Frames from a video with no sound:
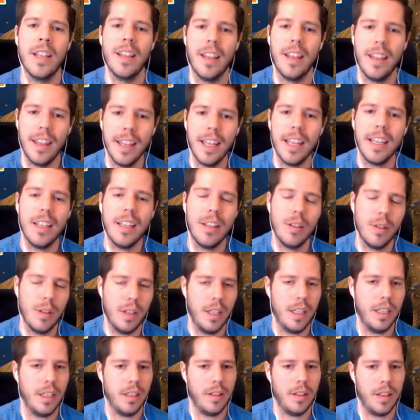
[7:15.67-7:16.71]
Thank you,
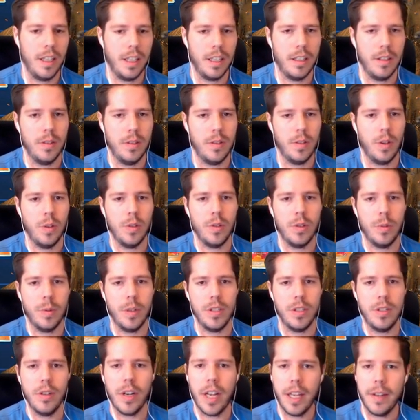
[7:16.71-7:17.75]
thank you, thank you so, so
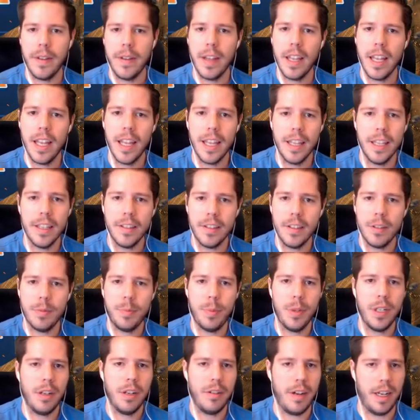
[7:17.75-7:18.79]
much. Okay, this is
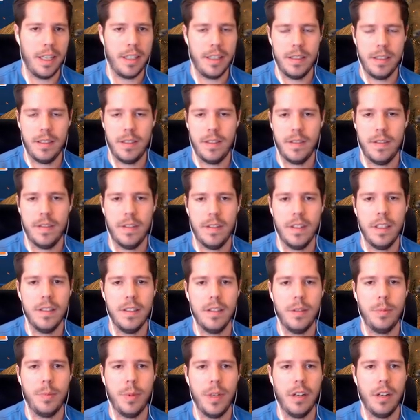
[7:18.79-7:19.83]
pretty great. This is
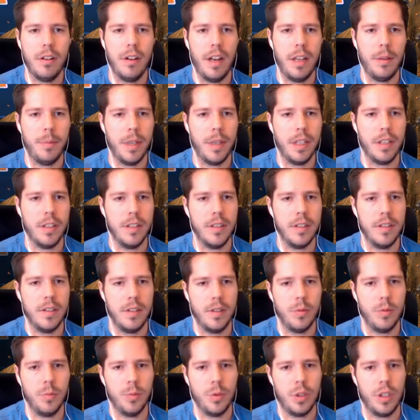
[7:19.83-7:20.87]
pretty great because
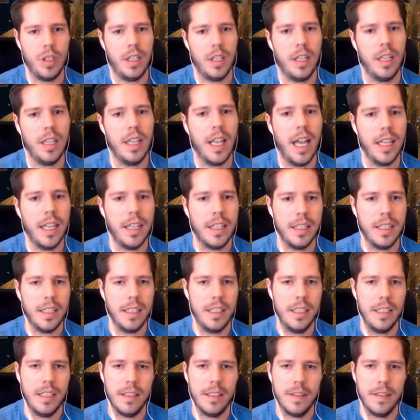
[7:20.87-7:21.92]
we're likely